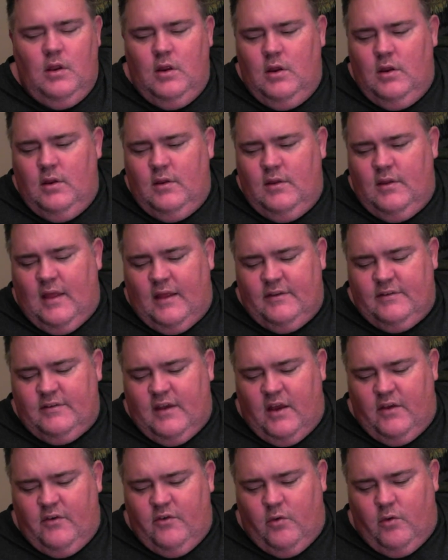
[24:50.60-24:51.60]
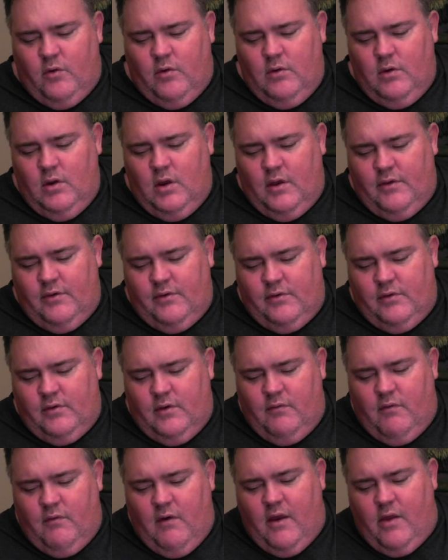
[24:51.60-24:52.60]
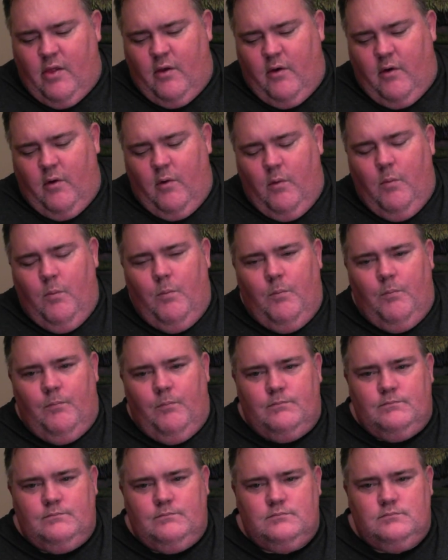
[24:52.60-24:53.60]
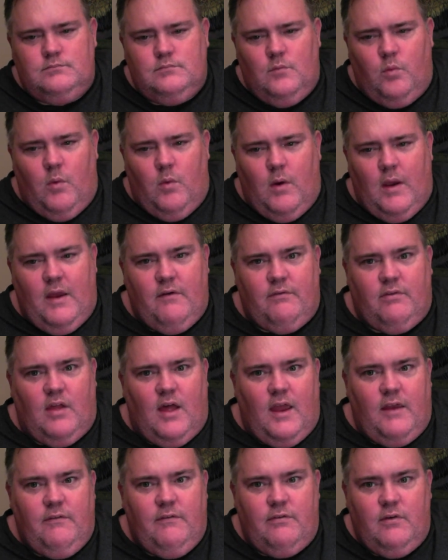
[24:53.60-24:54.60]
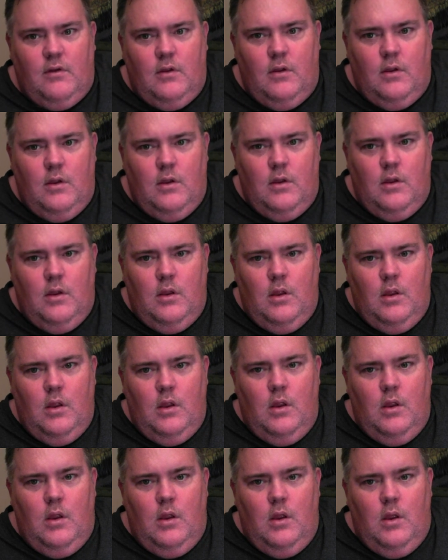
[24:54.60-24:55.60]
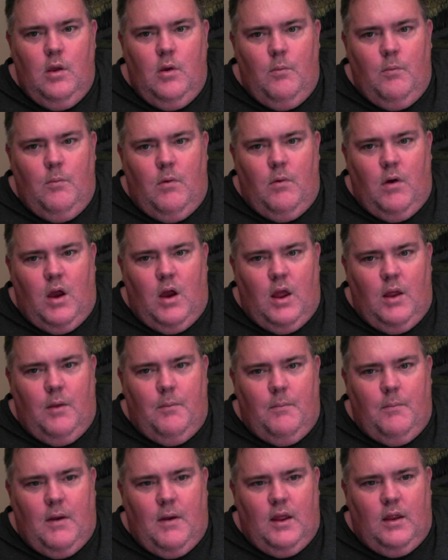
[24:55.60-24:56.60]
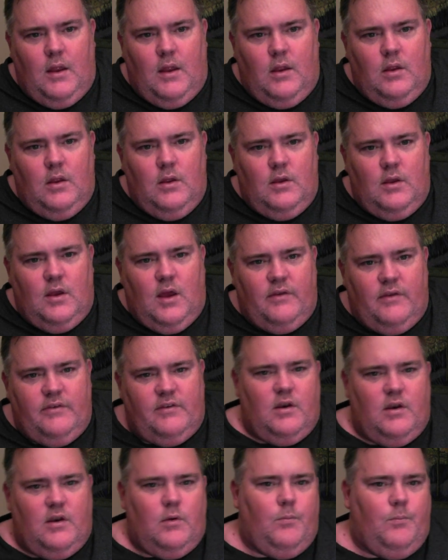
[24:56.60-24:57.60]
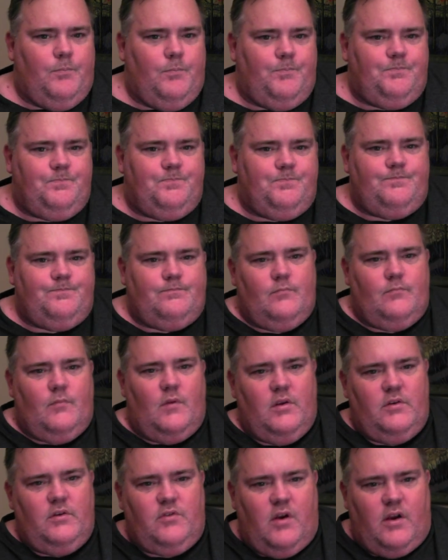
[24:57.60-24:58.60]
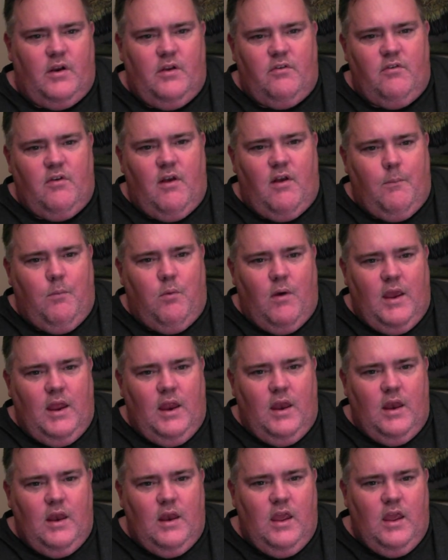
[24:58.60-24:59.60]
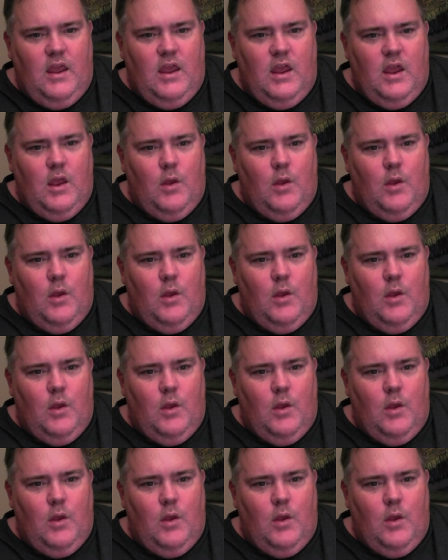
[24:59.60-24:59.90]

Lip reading: that schedule as a regular way of life. My cousin was trying to drop weight, and he